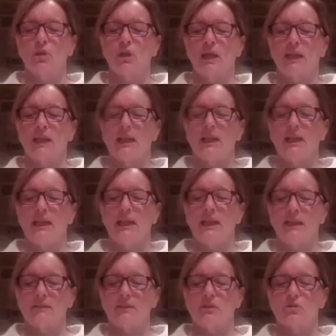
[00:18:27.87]
and length
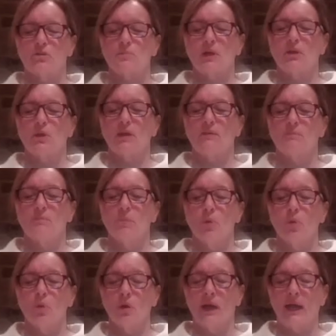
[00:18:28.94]
in your spine, you have
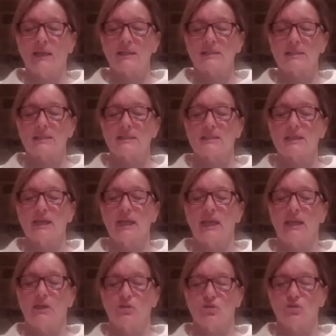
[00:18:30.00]
more access to
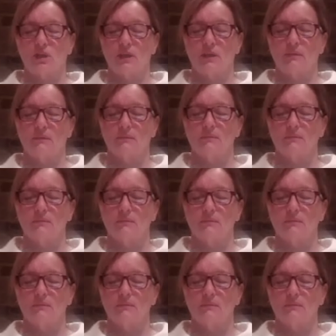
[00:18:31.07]
energy.